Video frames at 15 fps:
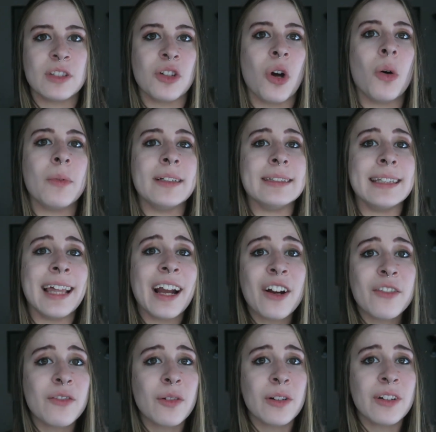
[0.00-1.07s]
wasn't always
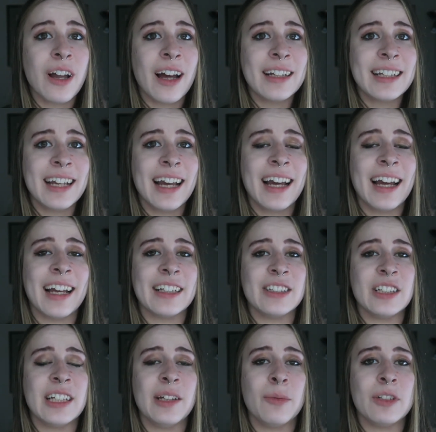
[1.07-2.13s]
there for Nadia,
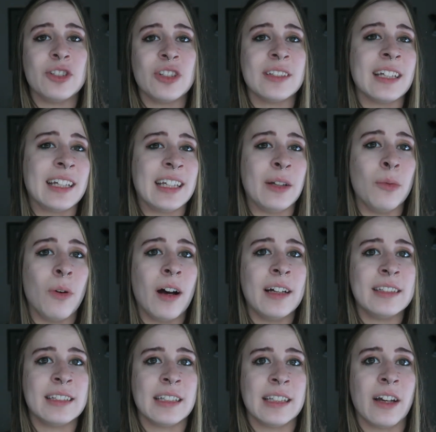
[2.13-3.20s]
and he wishes that he
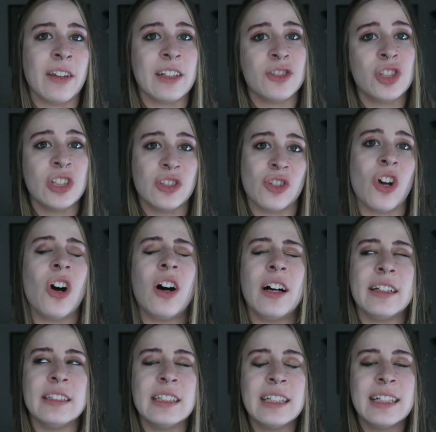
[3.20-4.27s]
was, and now that she's
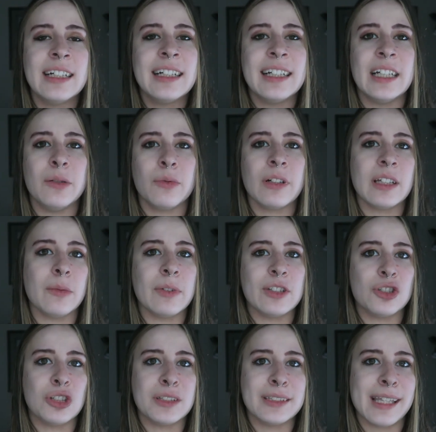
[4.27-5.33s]
gone, he really
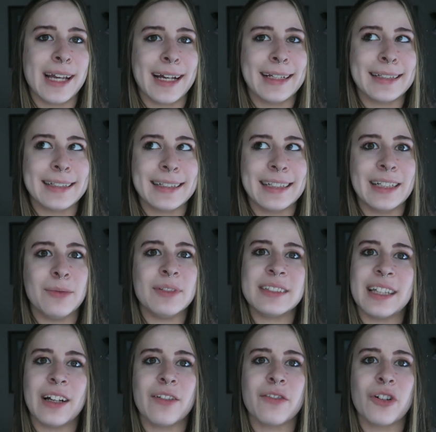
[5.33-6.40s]
wishes that he
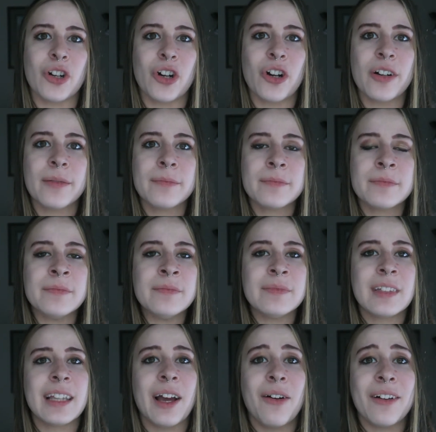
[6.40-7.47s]
was there for her.
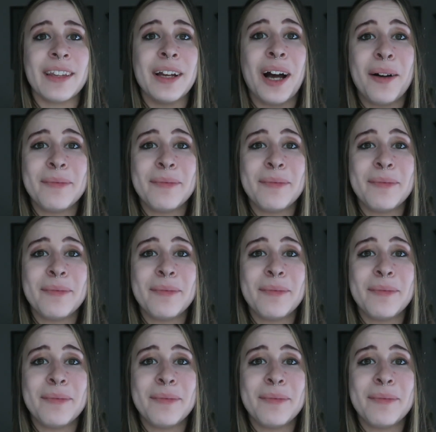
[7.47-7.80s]
Now on the